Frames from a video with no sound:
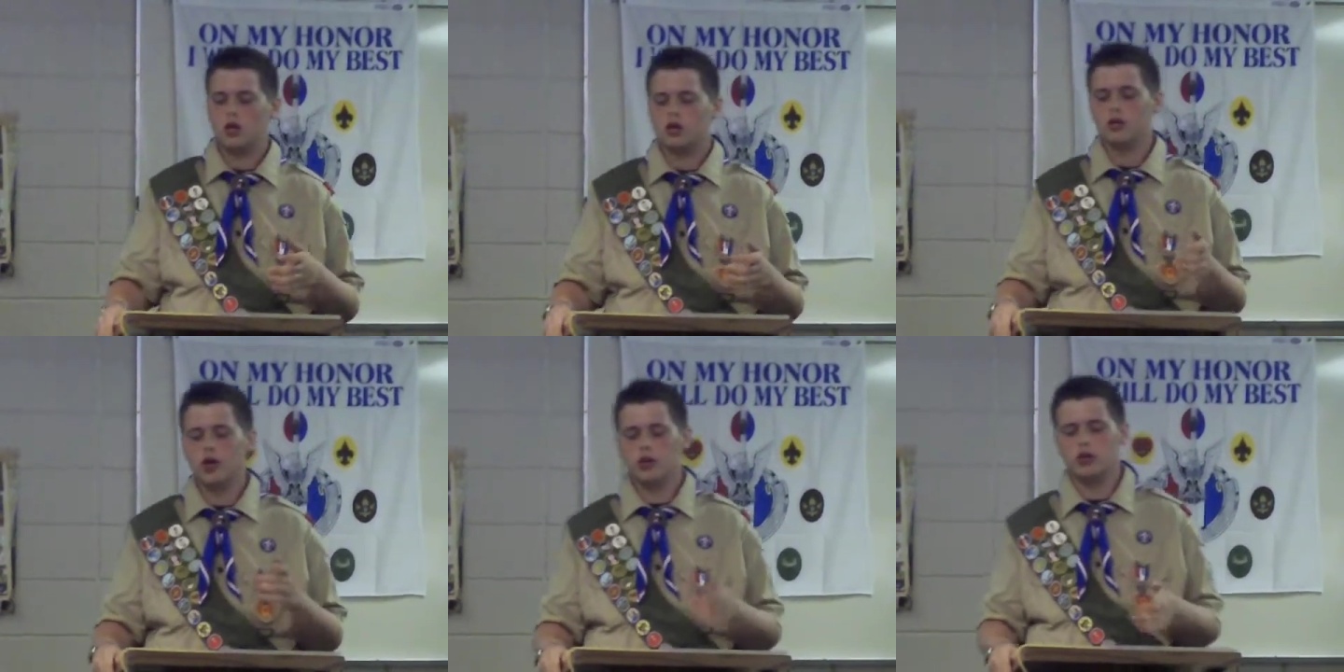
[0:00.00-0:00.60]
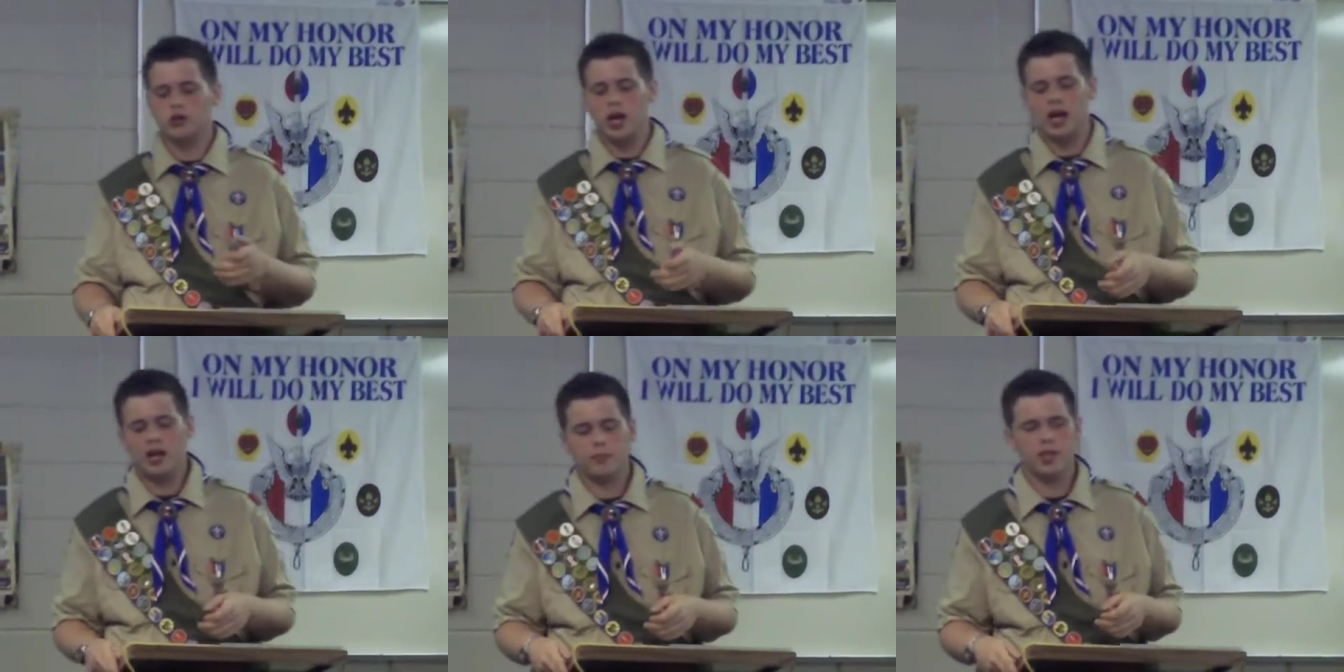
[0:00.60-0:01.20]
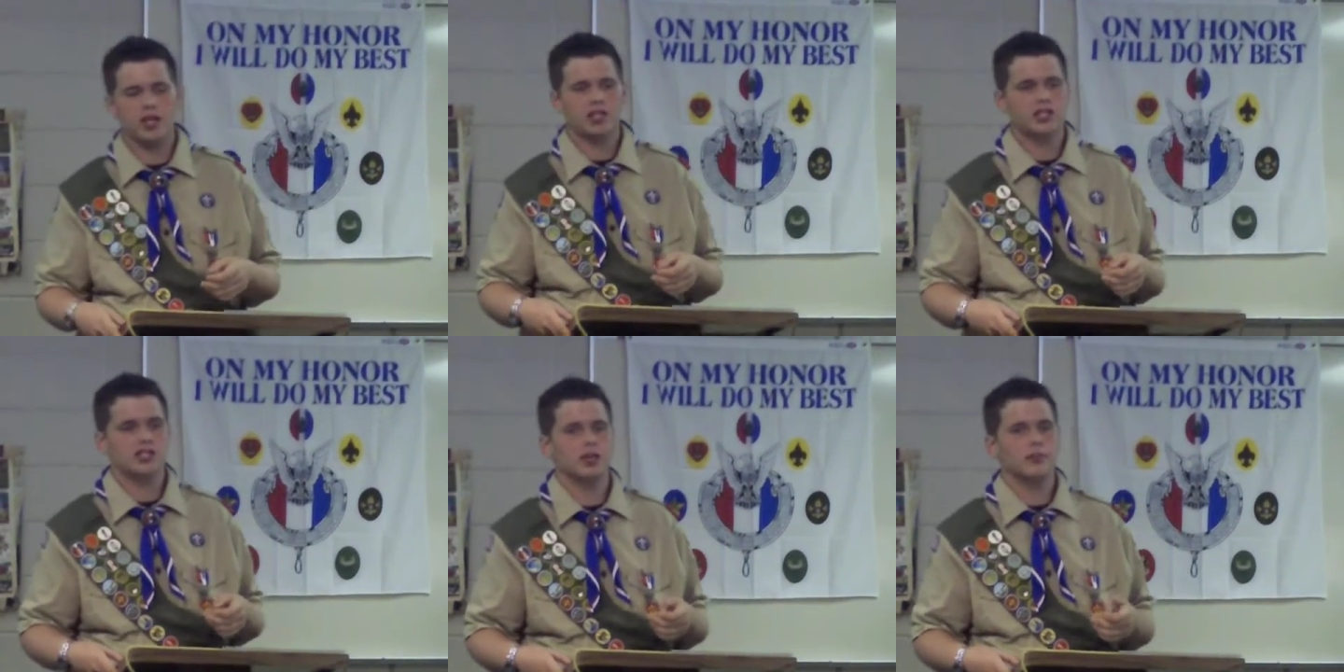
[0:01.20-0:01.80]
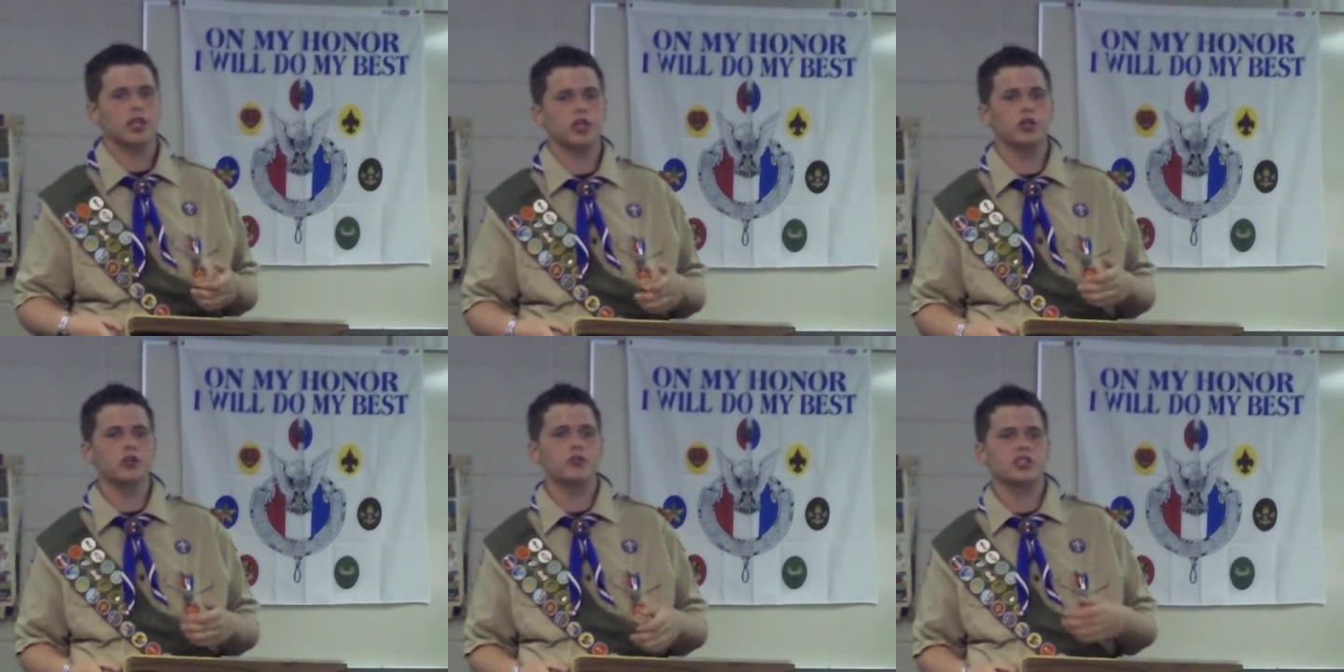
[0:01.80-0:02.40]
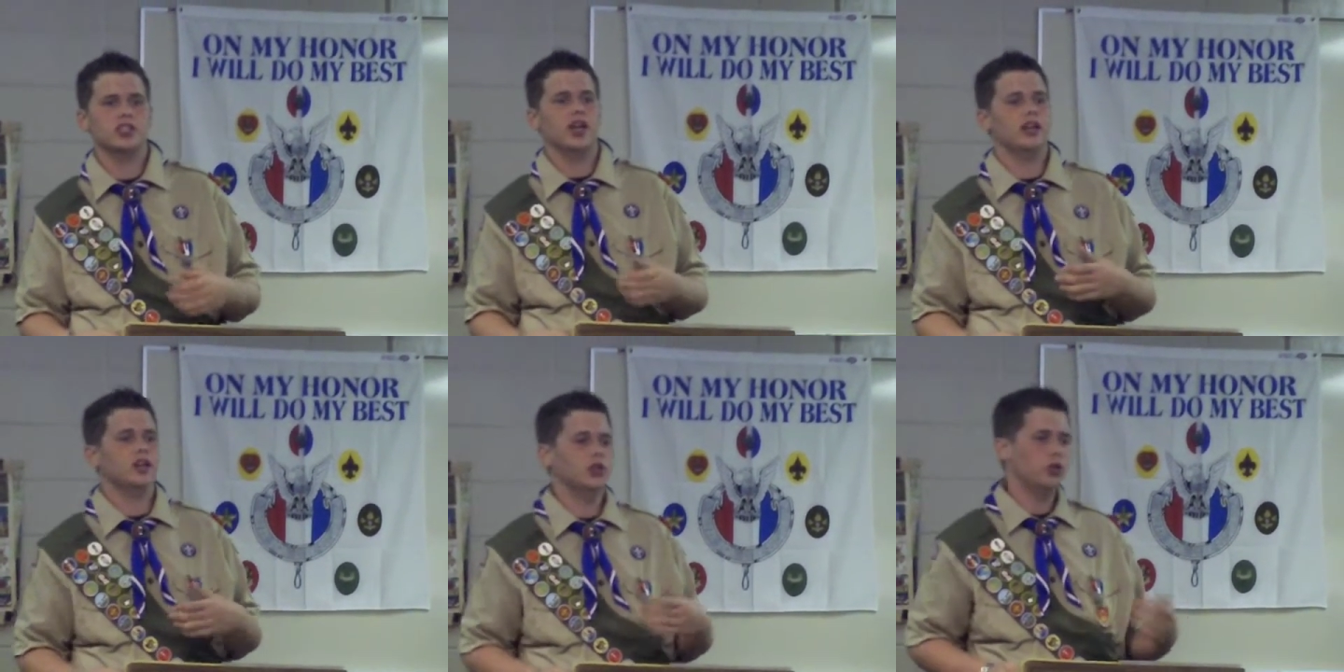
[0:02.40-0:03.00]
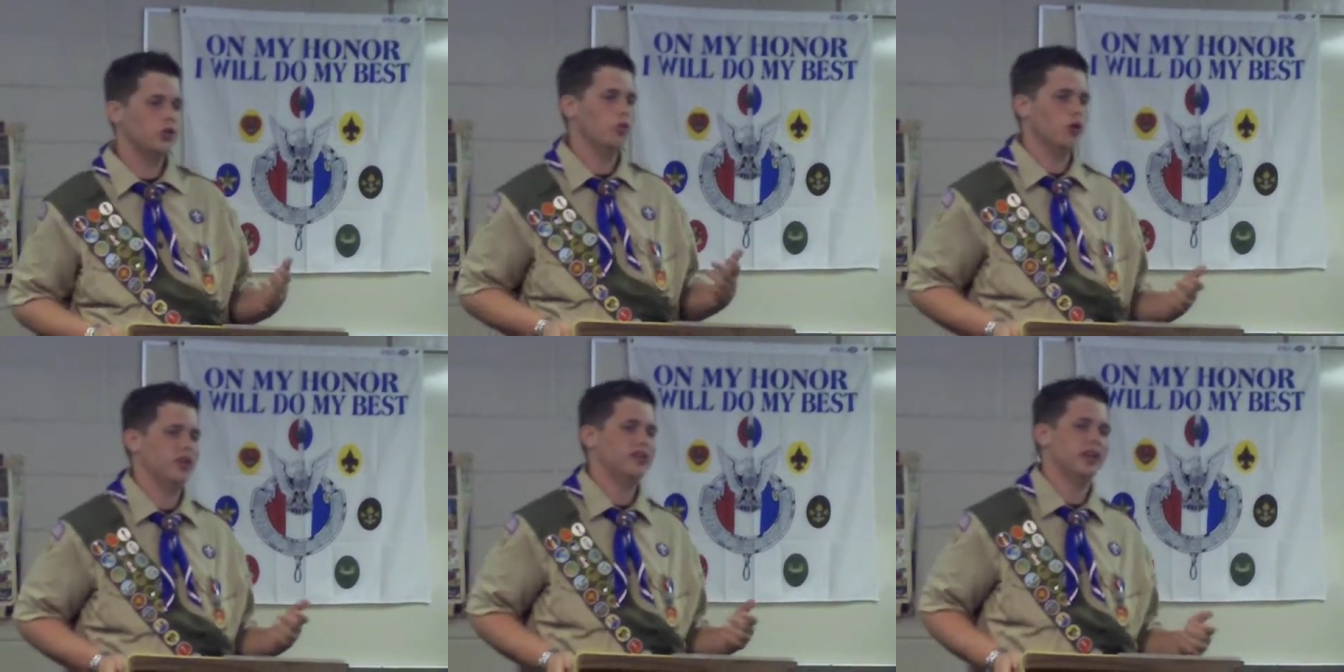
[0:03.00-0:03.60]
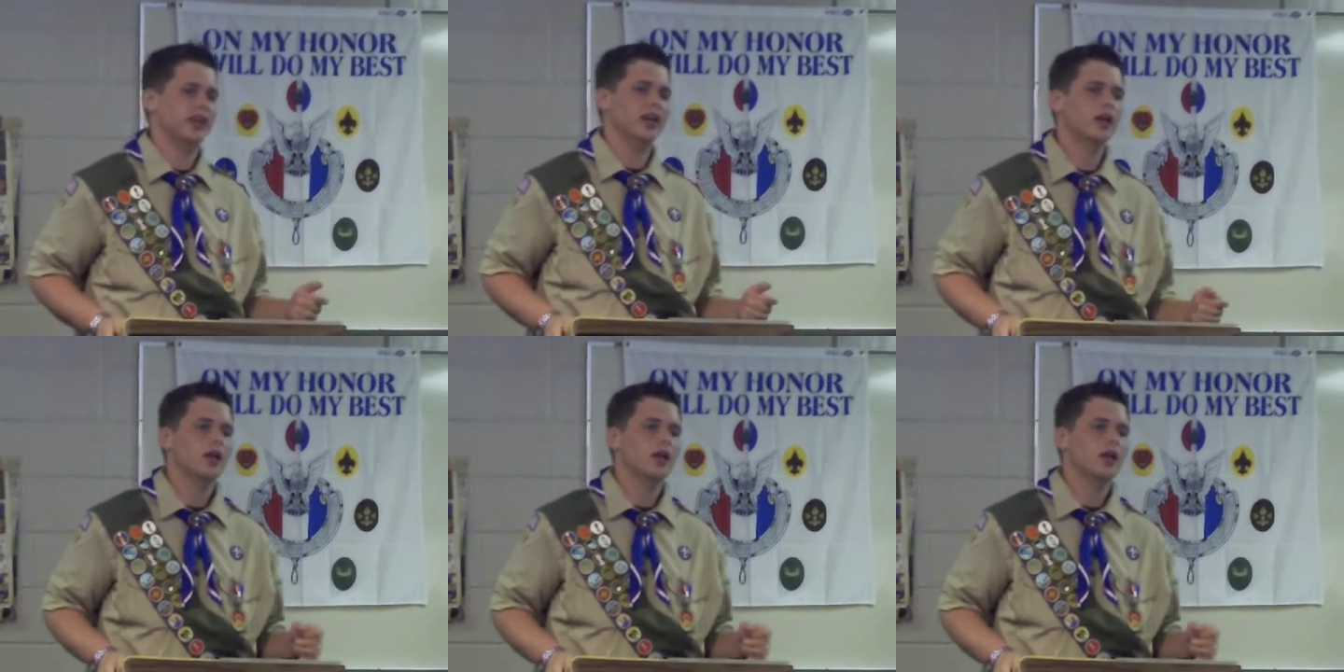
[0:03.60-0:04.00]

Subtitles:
you got it because it's something you decided you wanted to get.